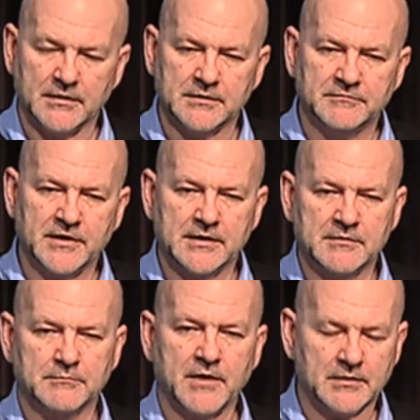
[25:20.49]
and
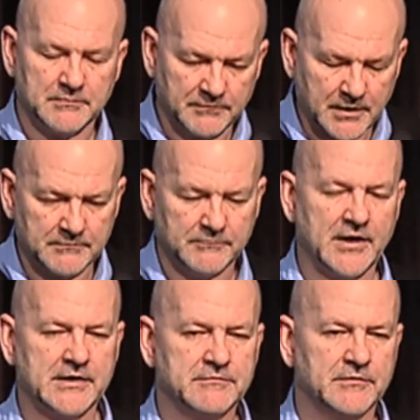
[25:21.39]

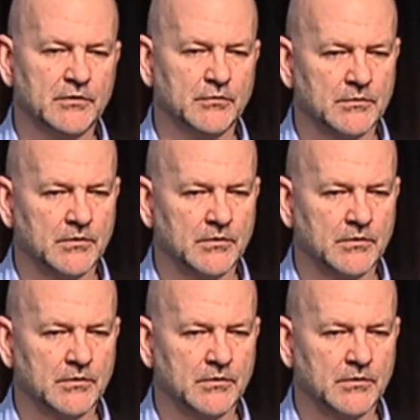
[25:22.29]
valley fill